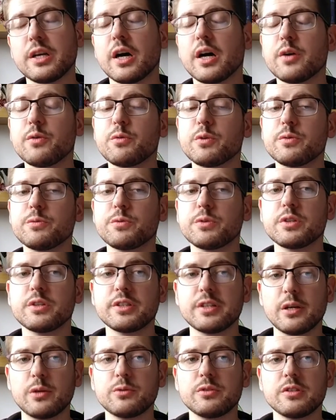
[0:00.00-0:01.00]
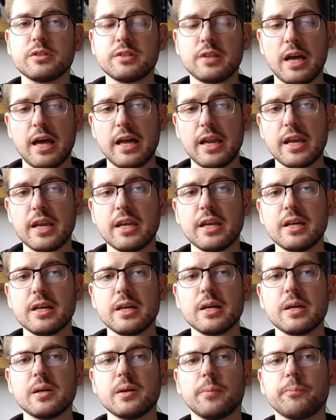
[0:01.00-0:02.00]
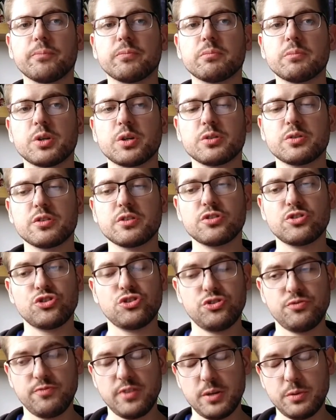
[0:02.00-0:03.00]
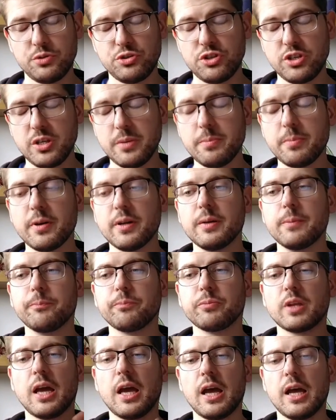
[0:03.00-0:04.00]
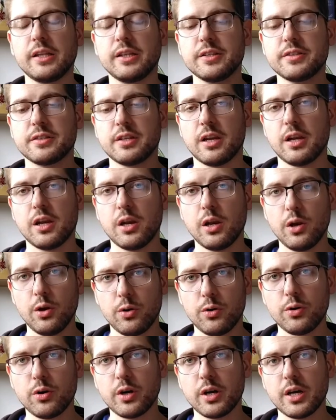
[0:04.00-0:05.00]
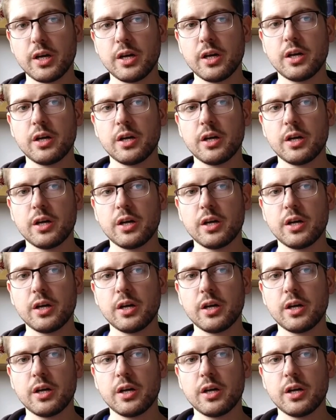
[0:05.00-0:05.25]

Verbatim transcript: I went for the Delta ten because it's very cheap, and it's a long,